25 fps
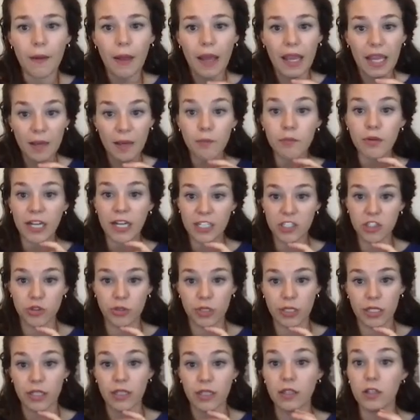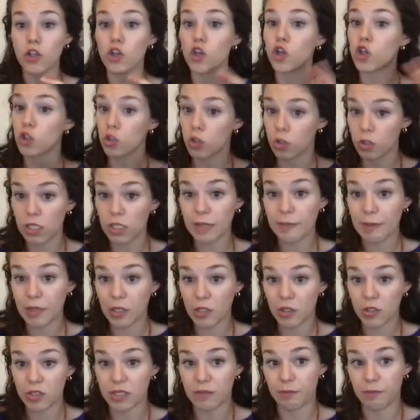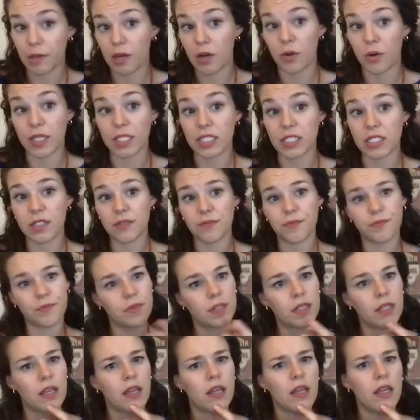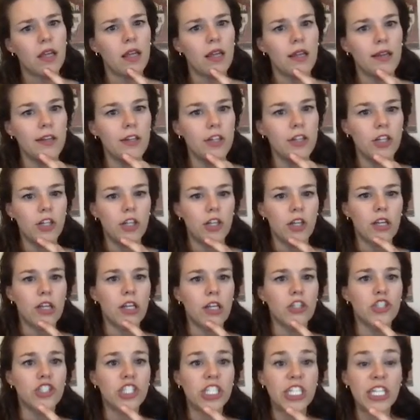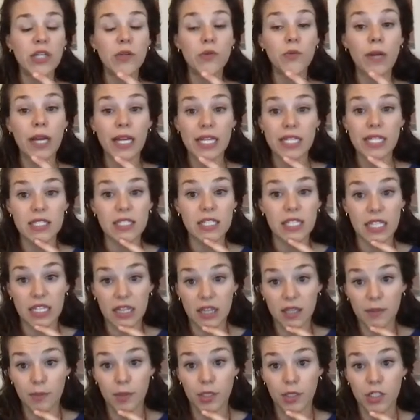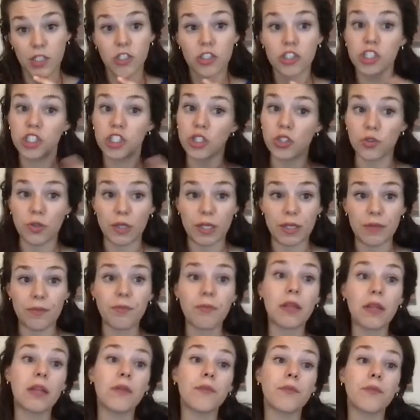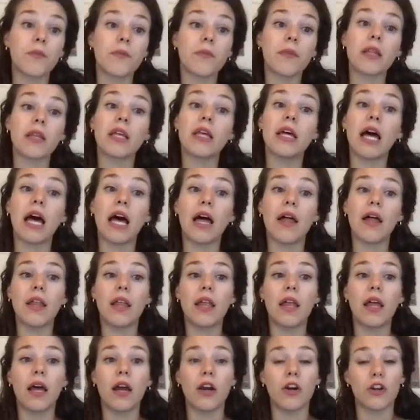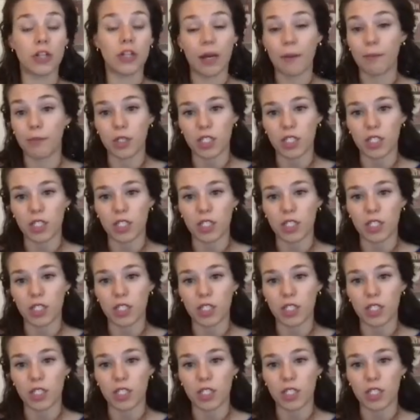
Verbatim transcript: Anne Bradstreet, early Puritan poet, she writes in the book Children, or not